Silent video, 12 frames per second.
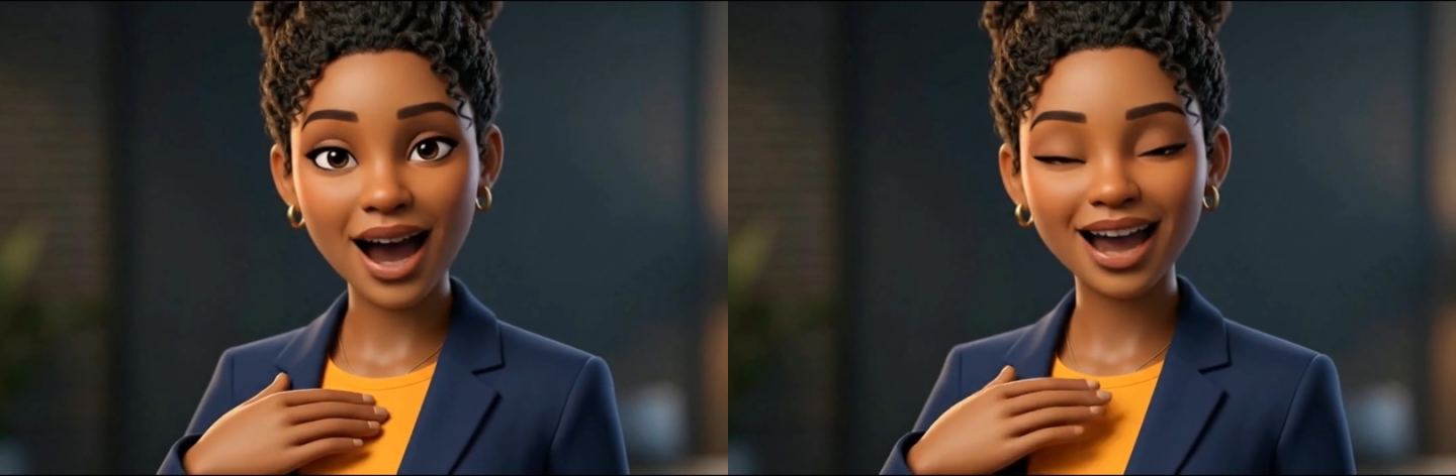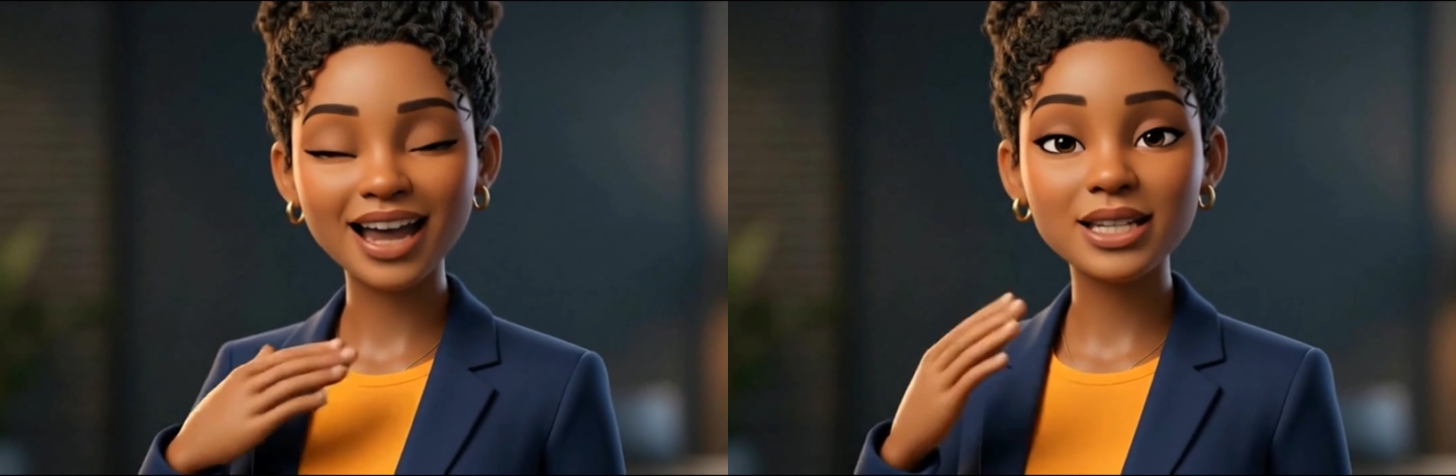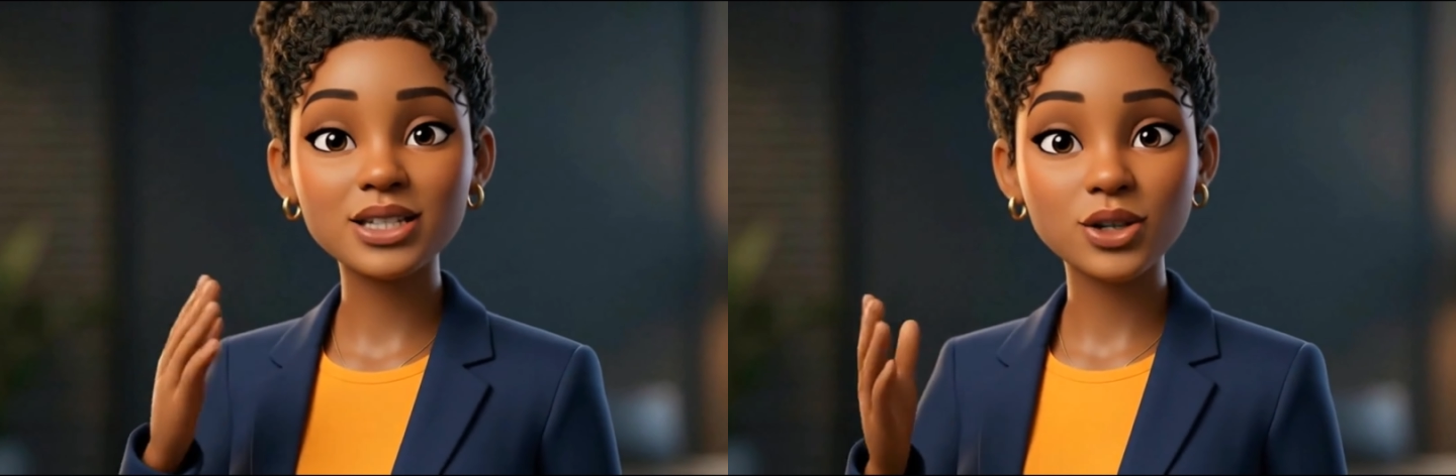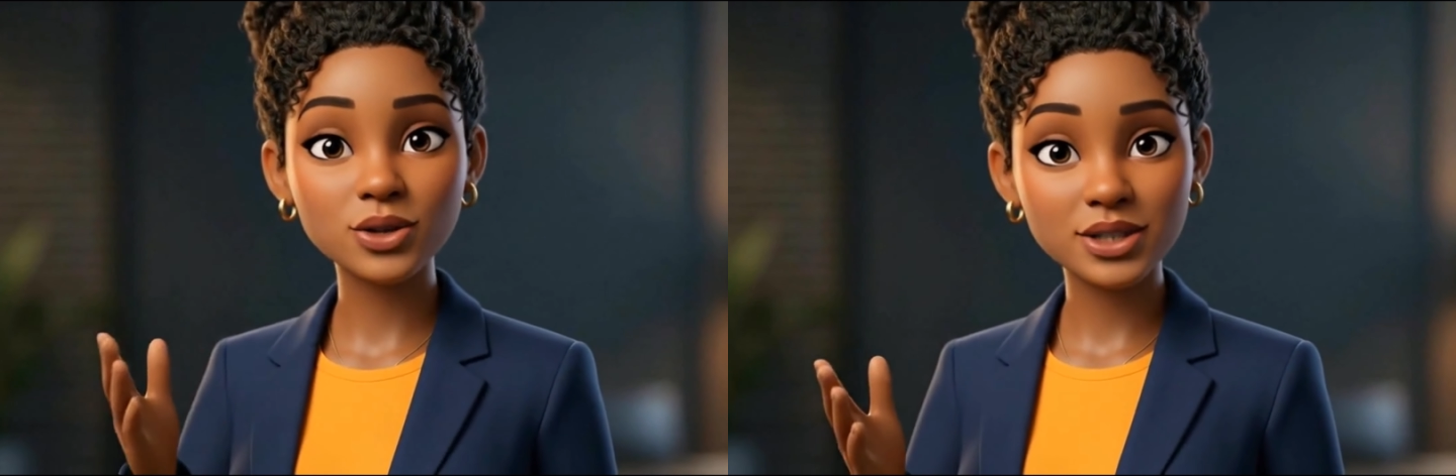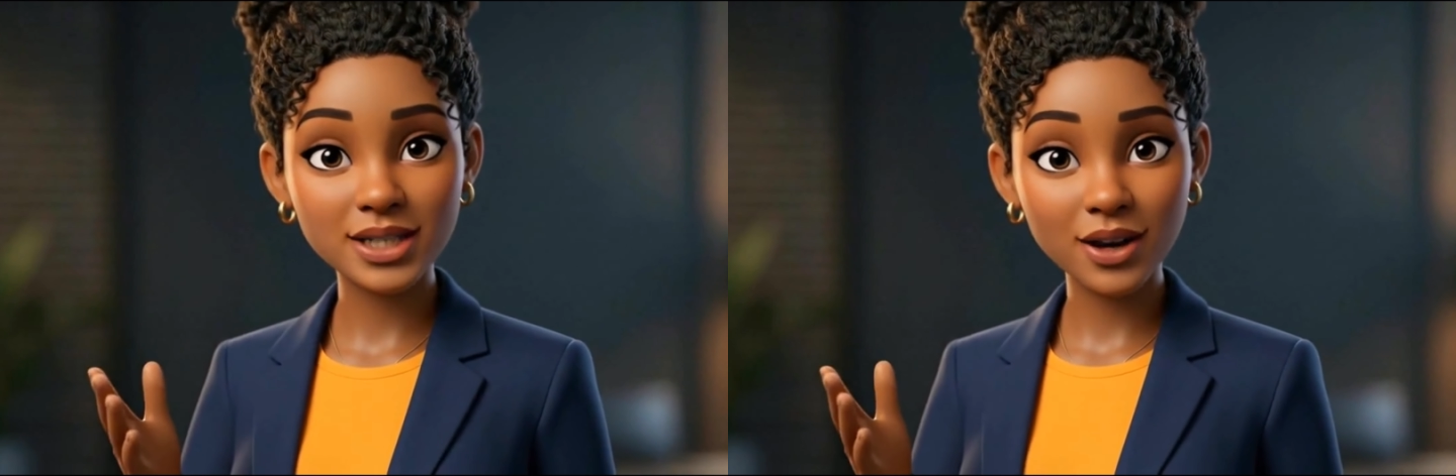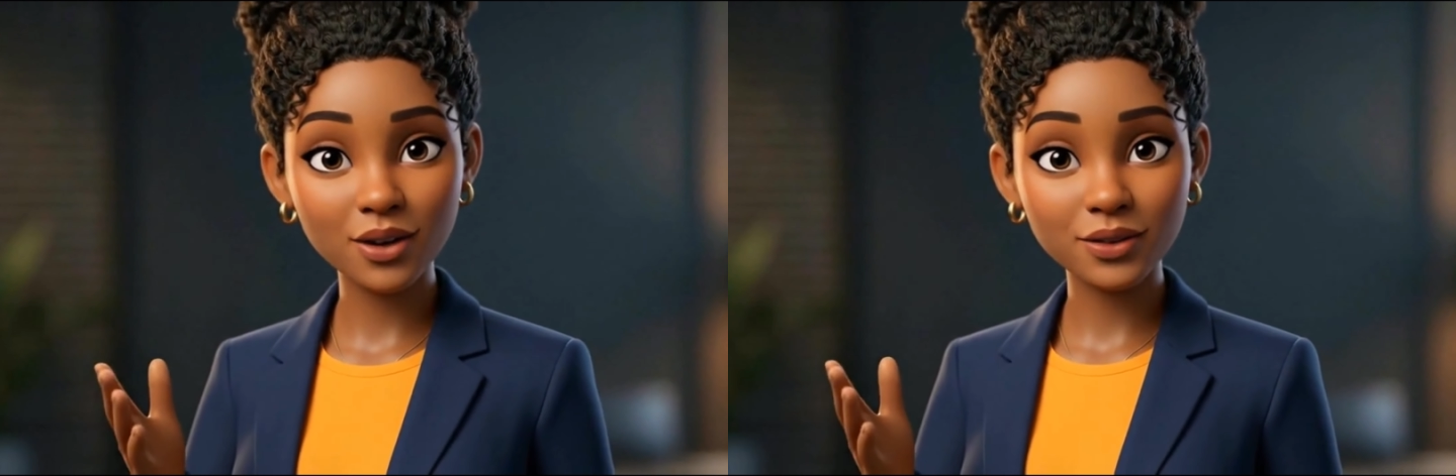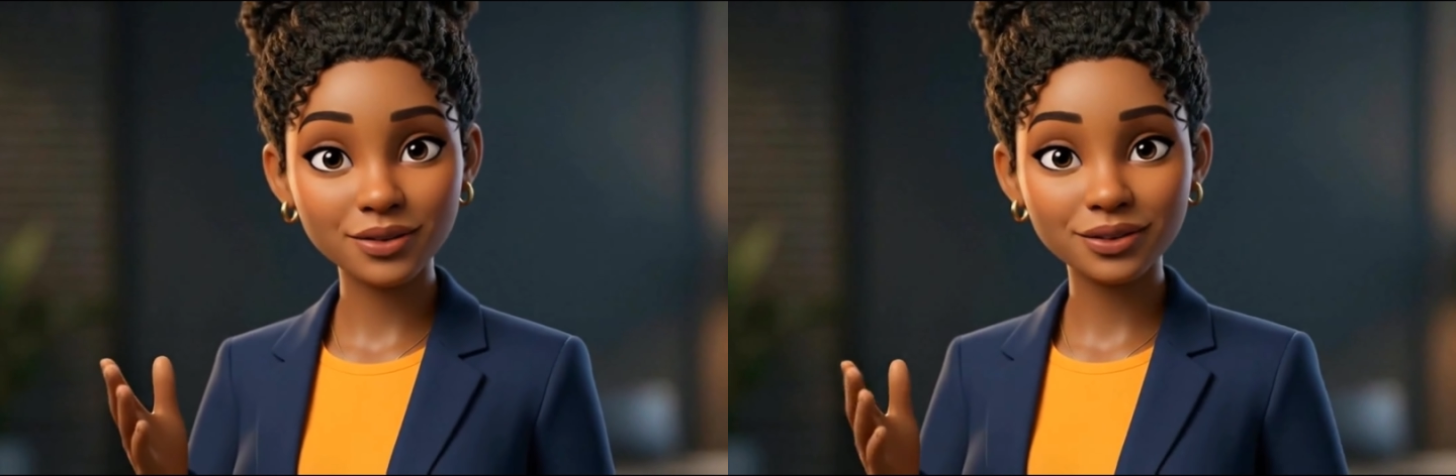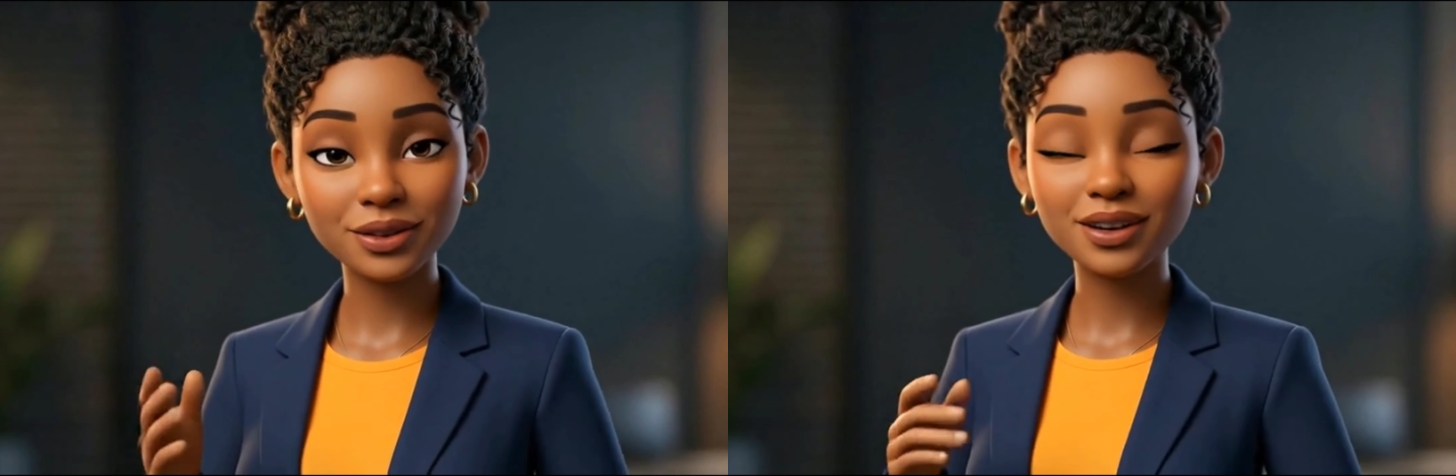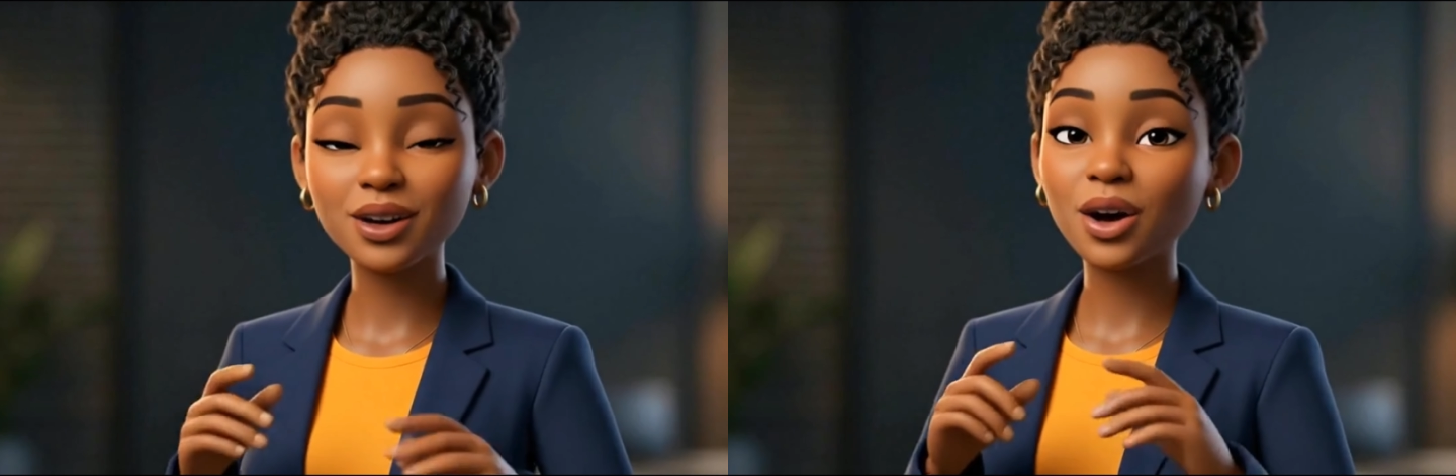Ask yourself,